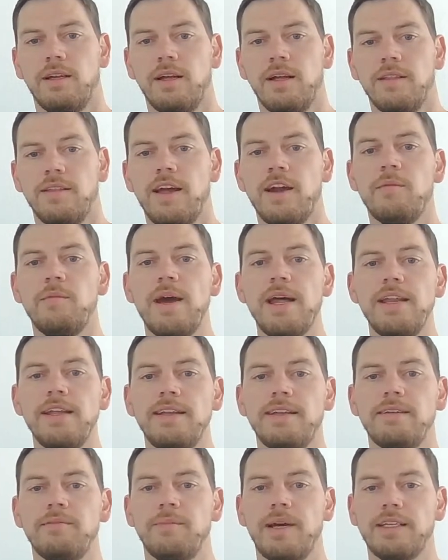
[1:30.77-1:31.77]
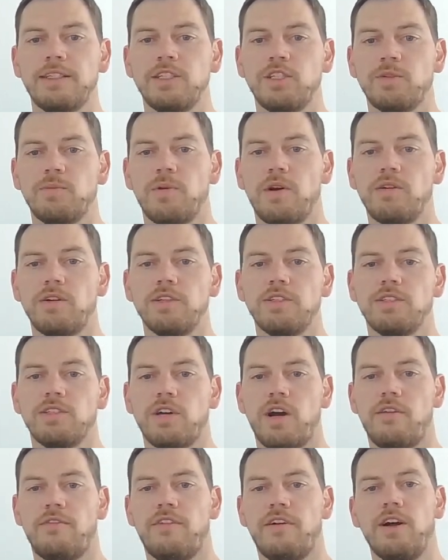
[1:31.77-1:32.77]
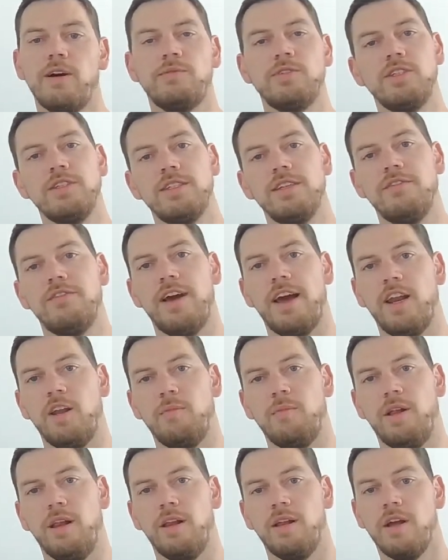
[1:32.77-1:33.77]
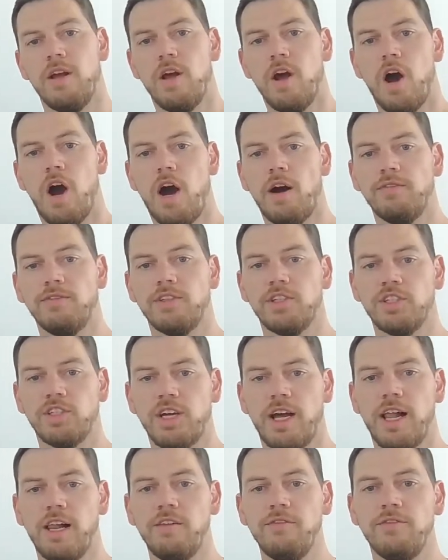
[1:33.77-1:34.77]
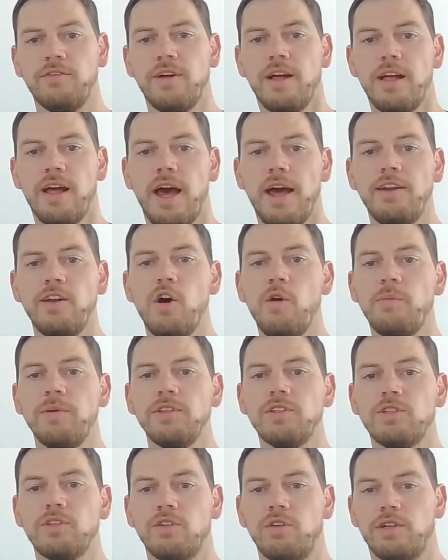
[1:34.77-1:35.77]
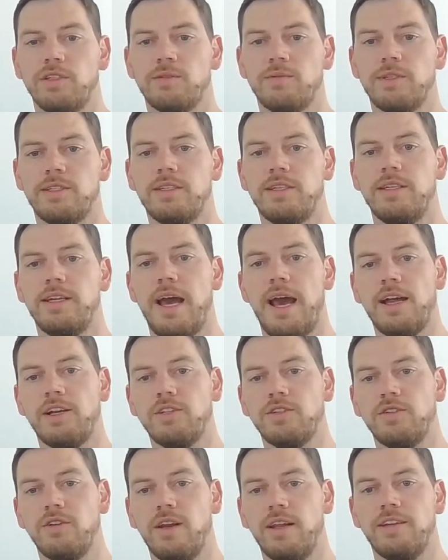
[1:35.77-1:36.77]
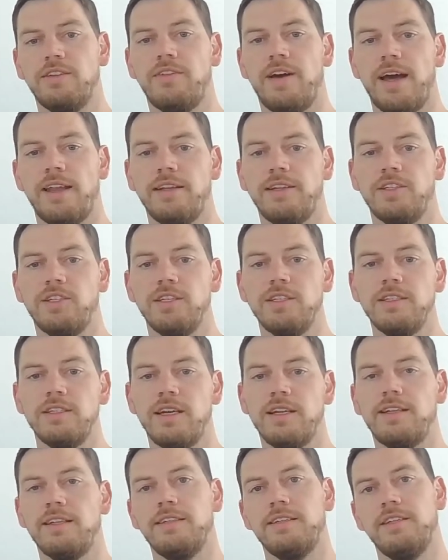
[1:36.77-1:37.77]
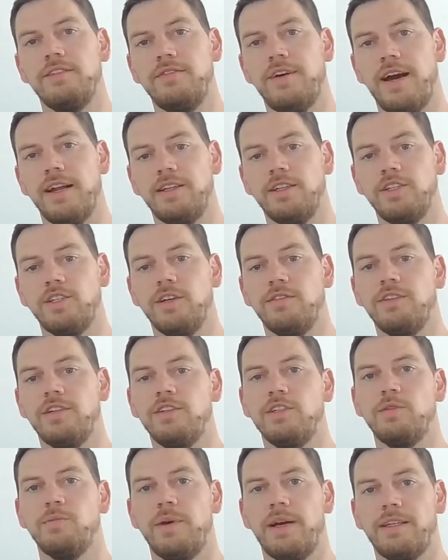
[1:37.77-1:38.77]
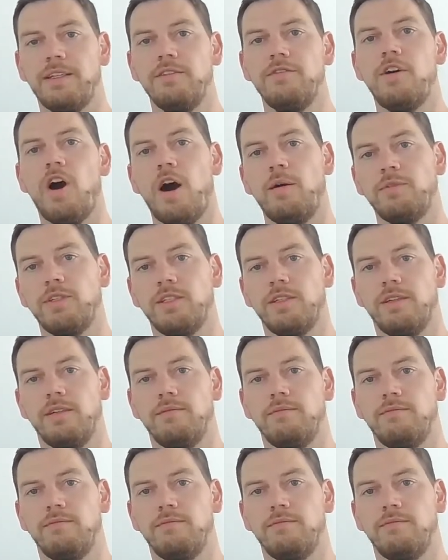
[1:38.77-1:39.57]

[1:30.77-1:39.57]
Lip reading: There are many message broker software options available, off-the-shelf and open source, with the natural advantages and disadvantages of the respective option.